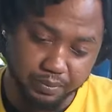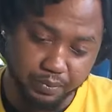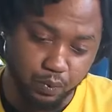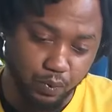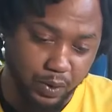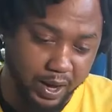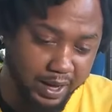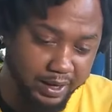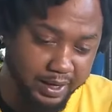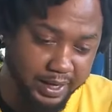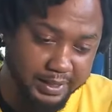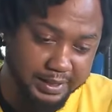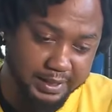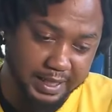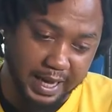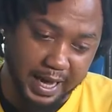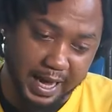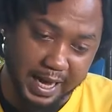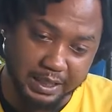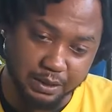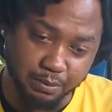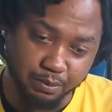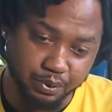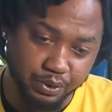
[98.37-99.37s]
while at the
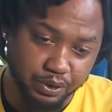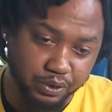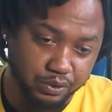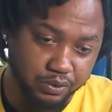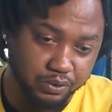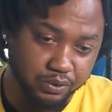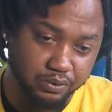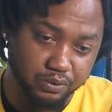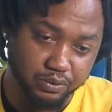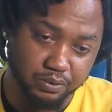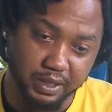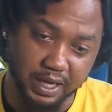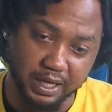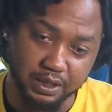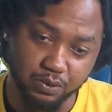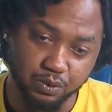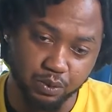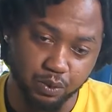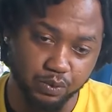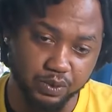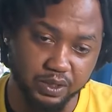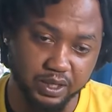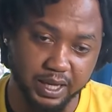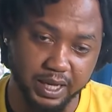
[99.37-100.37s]
hospital, that's
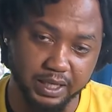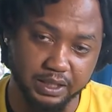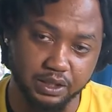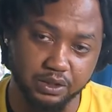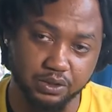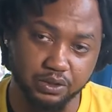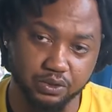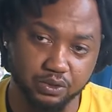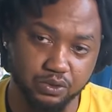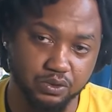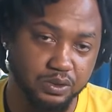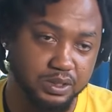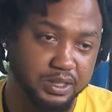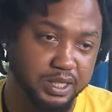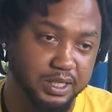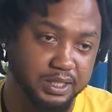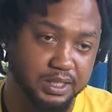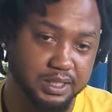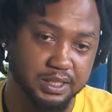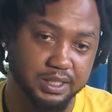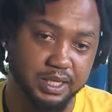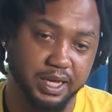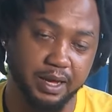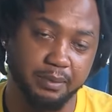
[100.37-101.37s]
when we got the news
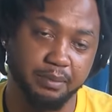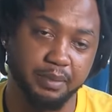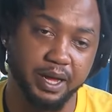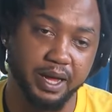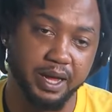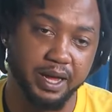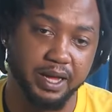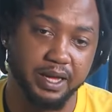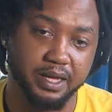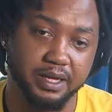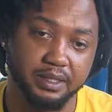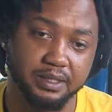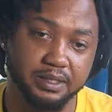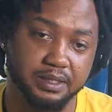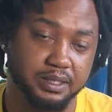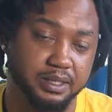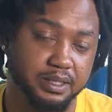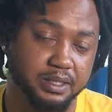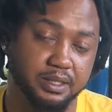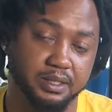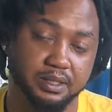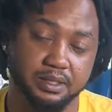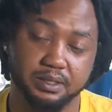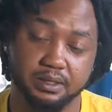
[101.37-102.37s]
that she had passed,
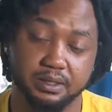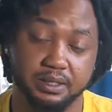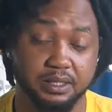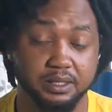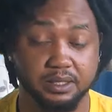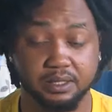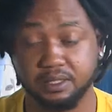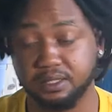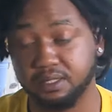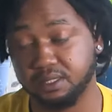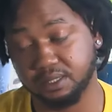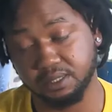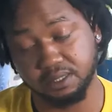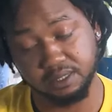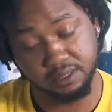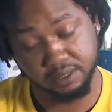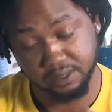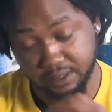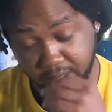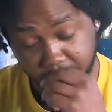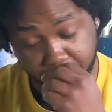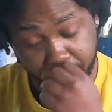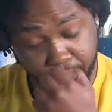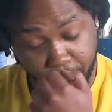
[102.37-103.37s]
and it
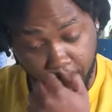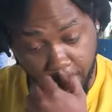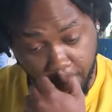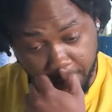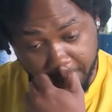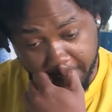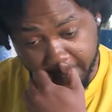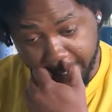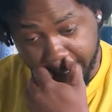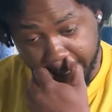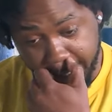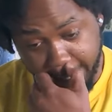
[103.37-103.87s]
just it broke me in